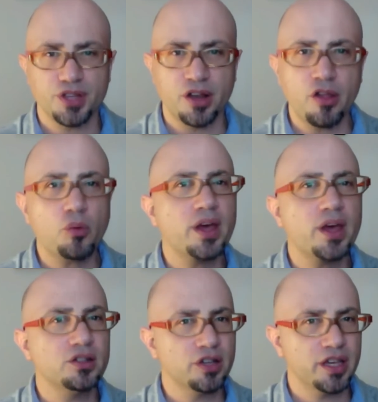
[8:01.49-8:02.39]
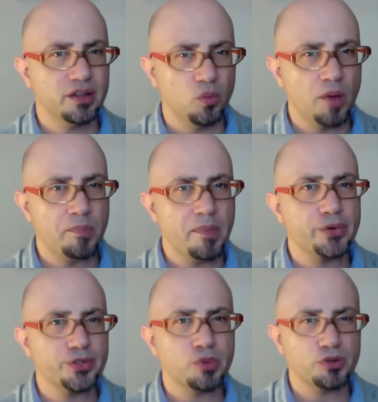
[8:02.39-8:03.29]
Another way to look at what
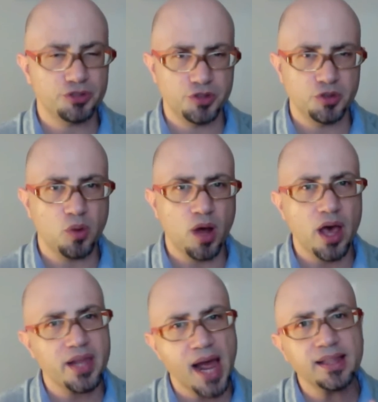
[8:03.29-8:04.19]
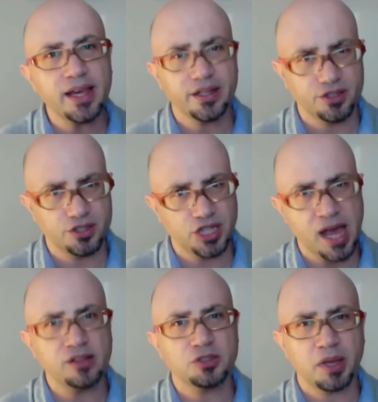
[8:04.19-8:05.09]
matters most to you and why that I like to
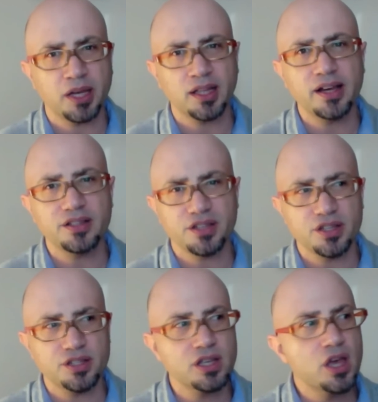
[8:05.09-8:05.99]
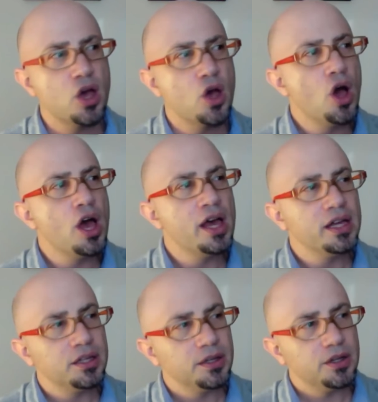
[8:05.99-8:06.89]
challenge my clients is
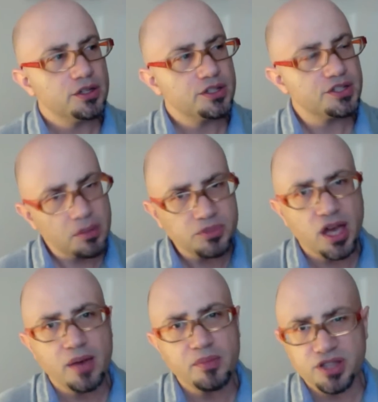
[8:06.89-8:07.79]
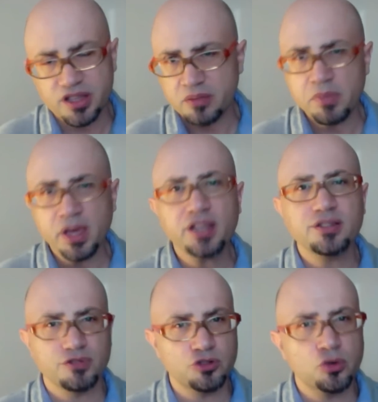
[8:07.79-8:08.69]
sometimes in the mix of
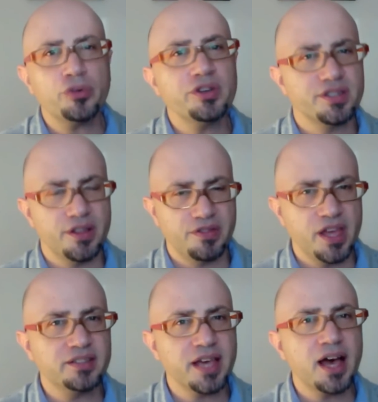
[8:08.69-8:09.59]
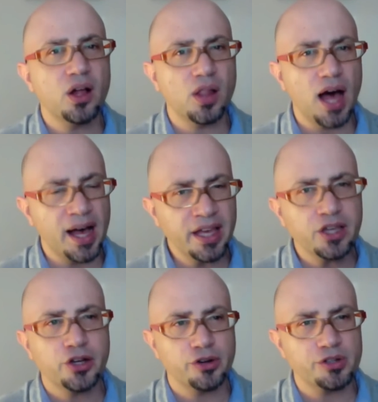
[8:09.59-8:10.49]
stories that they tell, I
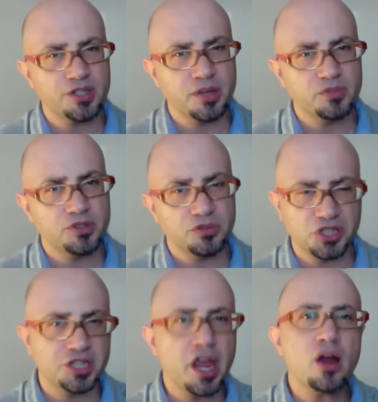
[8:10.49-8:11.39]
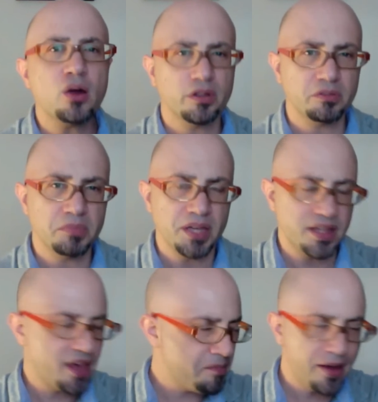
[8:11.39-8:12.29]
encourage them to share with me.
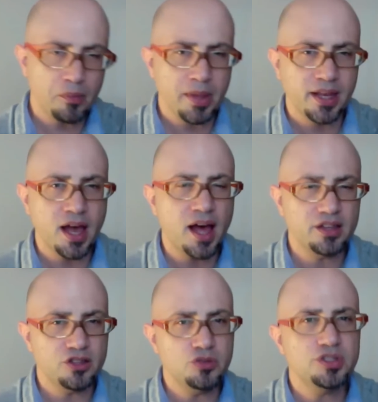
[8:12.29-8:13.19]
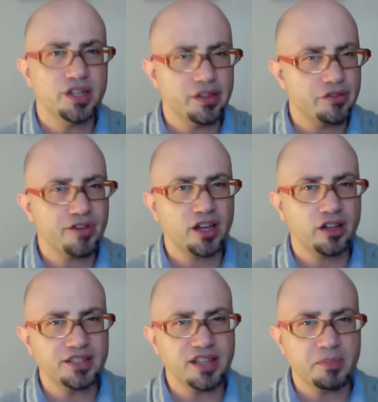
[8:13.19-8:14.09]
They may or may not use it in the final
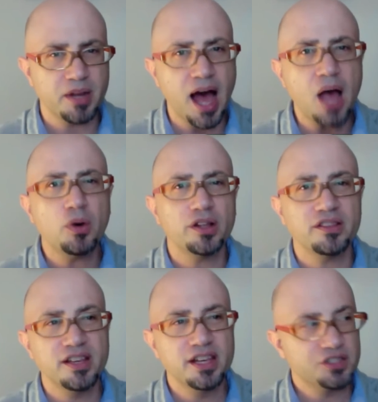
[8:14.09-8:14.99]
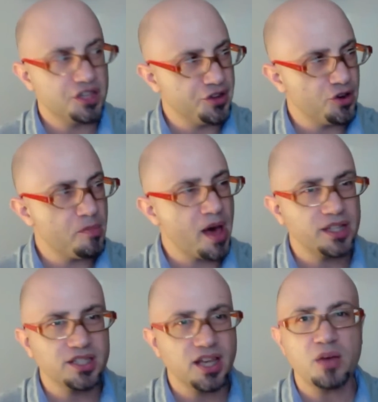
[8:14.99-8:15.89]
essay, but I want to hear about a
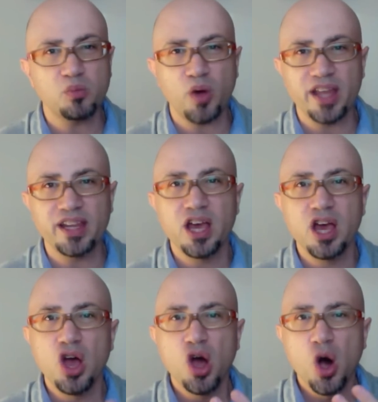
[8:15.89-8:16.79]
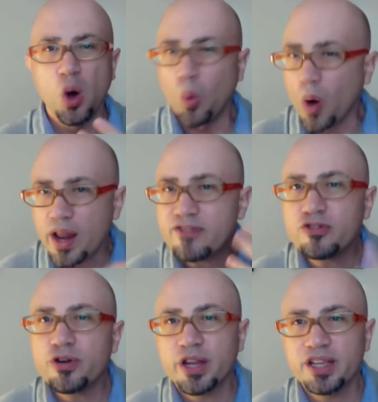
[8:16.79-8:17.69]
time when
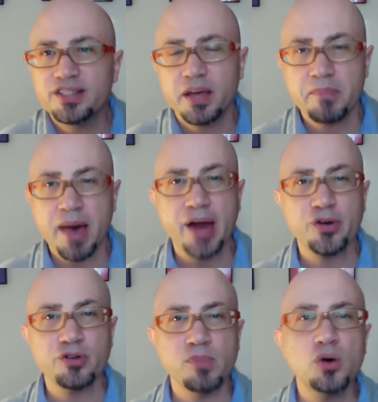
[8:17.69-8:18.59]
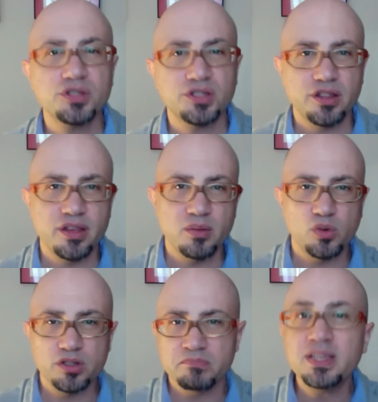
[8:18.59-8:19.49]
whatever it is that mattered most to them
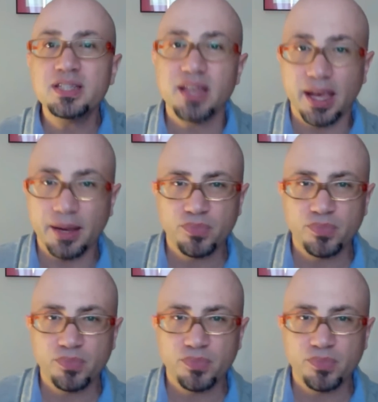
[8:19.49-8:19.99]
was missing.